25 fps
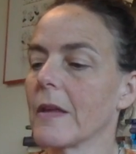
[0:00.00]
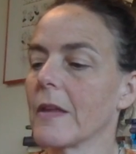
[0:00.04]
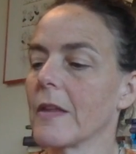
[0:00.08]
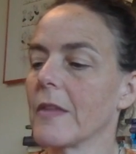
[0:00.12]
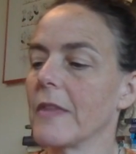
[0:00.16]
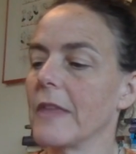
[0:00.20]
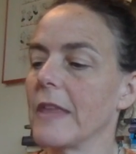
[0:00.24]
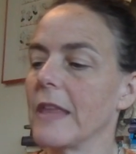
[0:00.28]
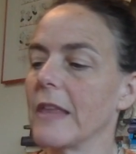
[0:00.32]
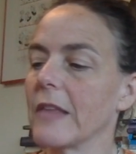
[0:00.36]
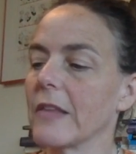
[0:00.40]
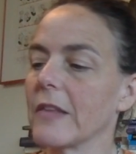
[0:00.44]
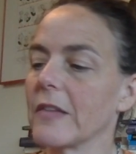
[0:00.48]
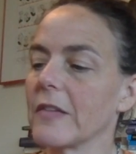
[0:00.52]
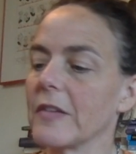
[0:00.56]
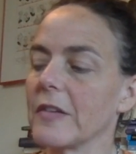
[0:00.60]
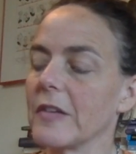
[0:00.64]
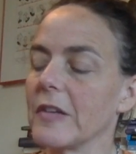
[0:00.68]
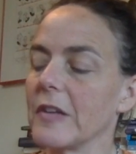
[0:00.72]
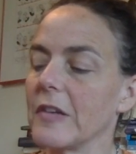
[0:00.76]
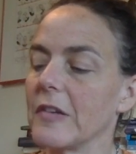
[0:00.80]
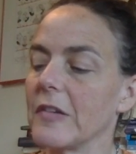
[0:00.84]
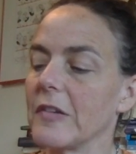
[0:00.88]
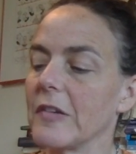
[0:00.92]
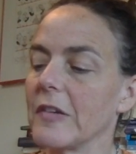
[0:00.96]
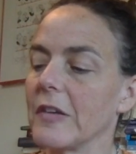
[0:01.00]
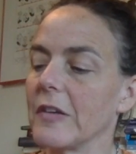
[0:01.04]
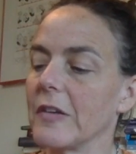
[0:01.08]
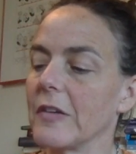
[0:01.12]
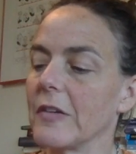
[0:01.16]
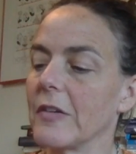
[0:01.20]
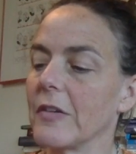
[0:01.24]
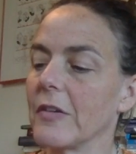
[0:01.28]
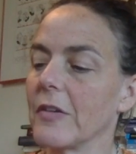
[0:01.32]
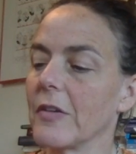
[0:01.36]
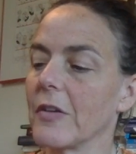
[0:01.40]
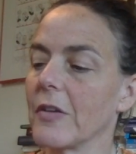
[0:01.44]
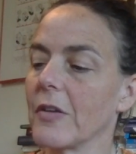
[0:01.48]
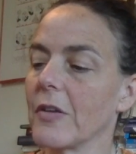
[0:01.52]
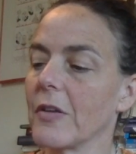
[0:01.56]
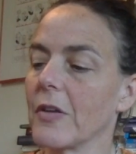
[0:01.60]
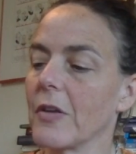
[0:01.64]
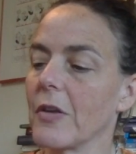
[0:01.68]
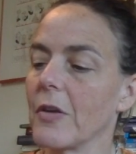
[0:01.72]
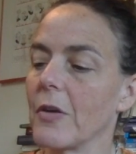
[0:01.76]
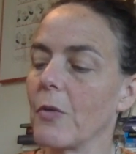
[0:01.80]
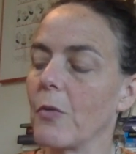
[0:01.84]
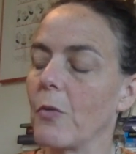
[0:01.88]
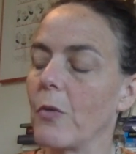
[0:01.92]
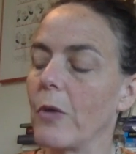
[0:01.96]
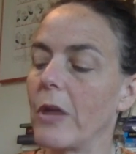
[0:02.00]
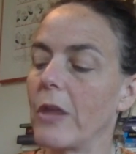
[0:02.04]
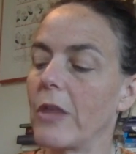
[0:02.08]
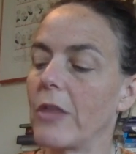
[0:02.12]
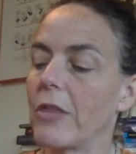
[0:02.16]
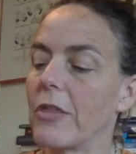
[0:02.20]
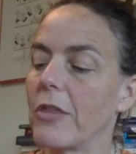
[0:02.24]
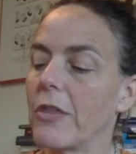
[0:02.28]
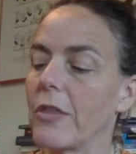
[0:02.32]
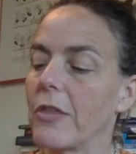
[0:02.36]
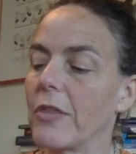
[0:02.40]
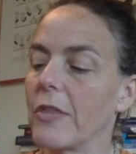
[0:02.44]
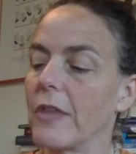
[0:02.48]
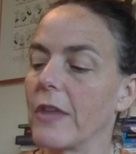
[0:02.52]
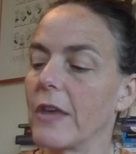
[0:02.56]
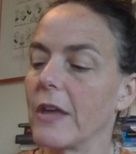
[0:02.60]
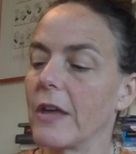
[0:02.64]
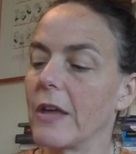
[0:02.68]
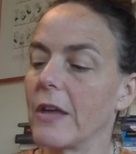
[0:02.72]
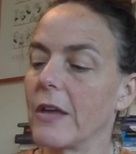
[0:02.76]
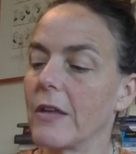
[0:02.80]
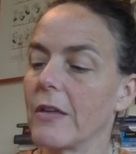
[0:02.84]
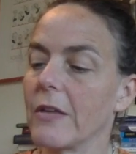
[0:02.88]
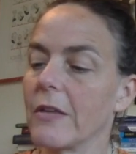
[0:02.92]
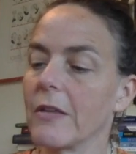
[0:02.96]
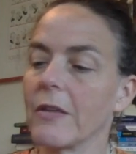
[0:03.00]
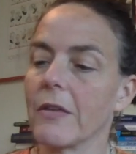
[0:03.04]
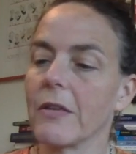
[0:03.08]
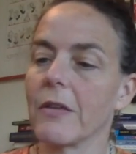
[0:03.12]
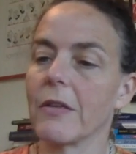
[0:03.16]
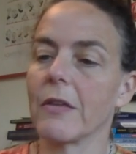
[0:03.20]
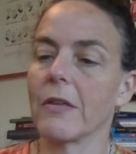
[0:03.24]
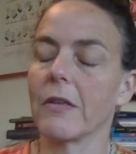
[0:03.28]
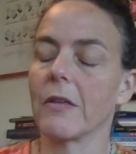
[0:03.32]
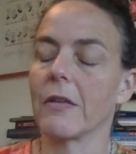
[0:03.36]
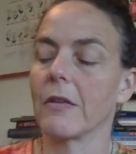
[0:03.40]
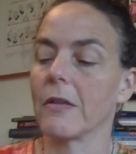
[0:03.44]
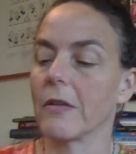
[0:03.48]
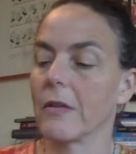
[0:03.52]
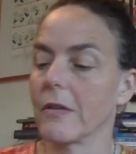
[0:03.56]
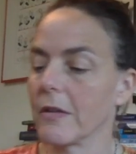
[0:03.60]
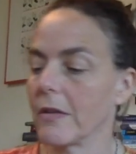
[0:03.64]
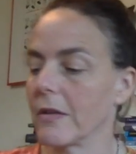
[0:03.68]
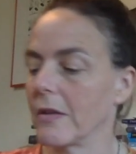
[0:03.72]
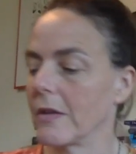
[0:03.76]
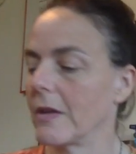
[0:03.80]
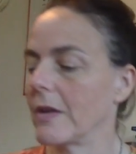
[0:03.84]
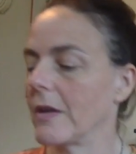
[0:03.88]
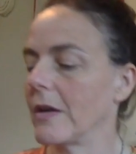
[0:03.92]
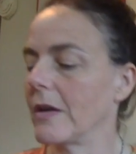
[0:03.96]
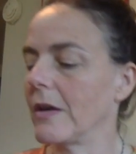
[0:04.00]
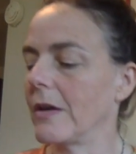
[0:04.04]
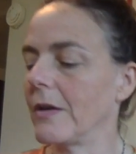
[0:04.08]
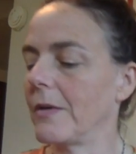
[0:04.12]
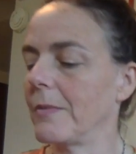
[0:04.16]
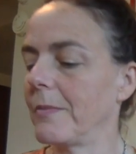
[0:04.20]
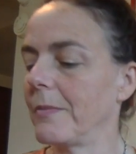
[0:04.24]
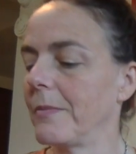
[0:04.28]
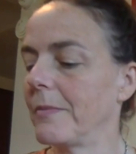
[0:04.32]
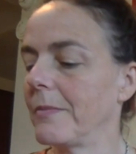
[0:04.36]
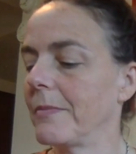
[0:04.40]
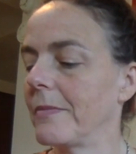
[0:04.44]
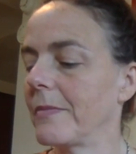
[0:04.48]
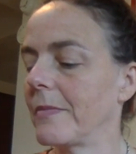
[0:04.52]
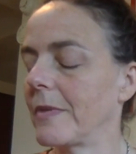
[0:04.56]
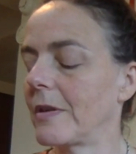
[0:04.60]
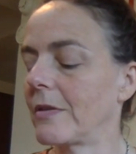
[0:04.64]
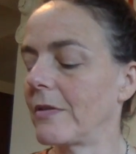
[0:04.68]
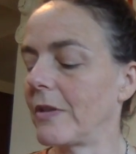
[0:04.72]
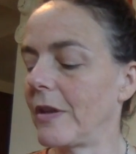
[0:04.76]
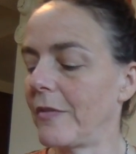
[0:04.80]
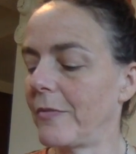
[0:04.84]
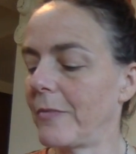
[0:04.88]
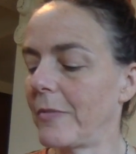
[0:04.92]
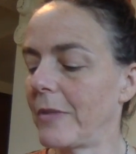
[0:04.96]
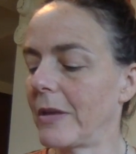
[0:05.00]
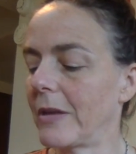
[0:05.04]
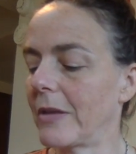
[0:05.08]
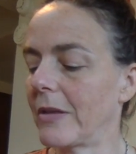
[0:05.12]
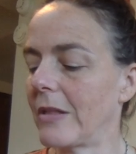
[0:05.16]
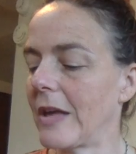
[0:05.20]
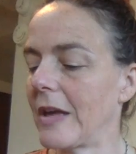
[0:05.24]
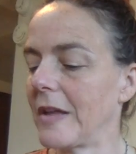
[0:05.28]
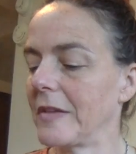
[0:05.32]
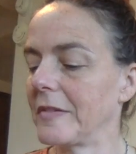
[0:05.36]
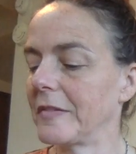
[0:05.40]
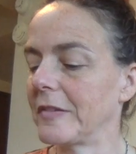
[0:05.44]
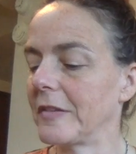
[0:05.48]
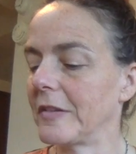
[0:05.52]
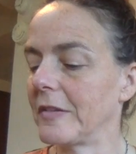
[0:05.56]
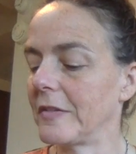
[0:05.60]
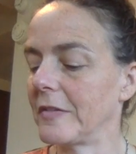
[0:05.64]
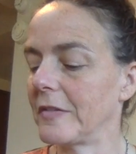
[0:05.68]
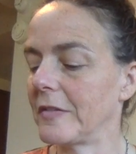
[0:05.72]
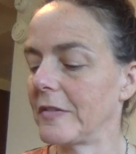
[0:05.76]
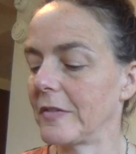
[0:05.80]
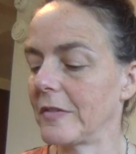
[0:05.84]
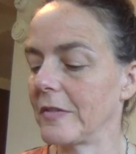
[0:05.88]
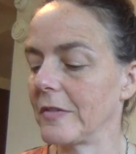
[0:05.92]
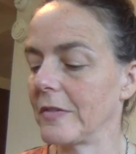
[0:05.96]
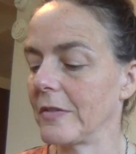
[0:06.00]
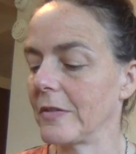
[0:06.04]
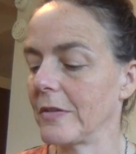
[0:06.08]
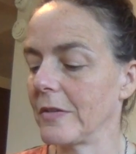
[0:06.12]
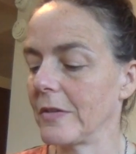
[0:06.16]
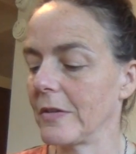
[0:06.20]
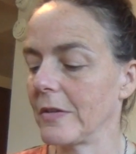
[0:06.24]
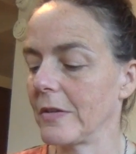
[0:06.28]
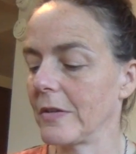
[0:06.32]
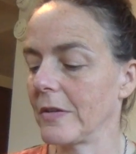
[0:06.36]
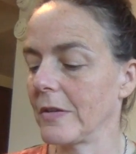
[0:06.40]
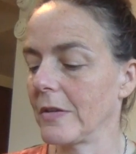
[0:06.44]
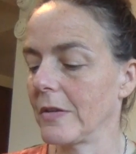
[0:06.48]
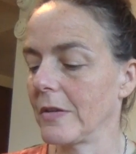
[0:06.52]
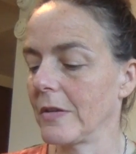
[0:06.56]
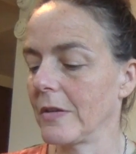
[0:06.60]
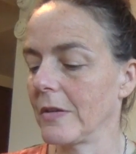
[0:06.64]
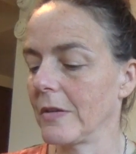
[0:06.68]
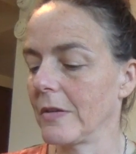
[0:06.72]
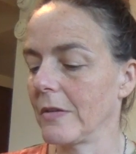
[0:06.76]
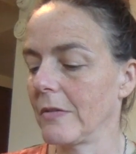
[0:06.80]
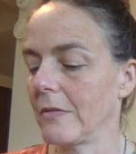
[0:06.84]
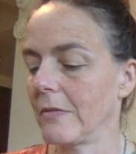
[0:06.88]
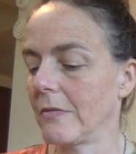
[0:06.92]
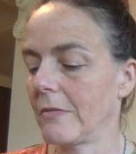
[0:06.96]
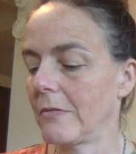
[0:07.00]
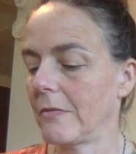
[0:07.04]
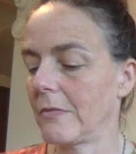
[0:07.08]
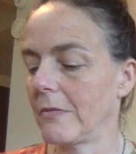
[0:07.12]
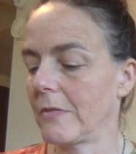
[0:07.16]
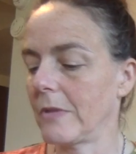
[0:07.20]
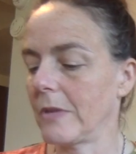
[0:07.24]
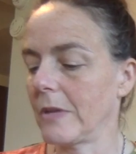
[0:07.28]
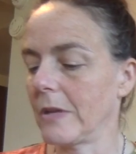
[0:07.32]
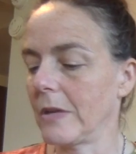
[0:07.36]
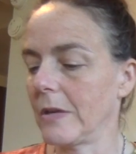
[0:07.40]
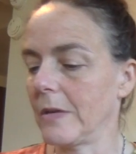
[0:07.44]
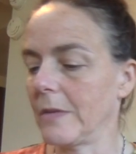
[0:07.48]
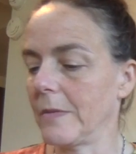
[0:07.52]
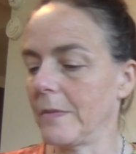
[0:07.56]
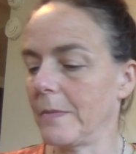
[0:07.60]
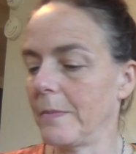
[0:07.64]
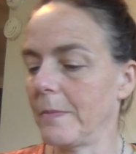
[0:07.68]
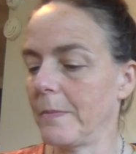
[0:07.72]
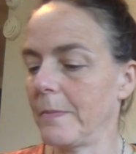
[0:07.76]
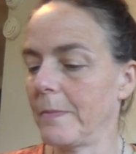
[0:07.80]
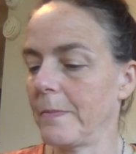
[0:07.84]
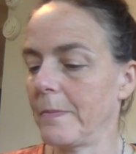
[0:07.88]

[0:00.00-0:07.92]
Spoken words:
the English edition with the, I don't have my glasses, you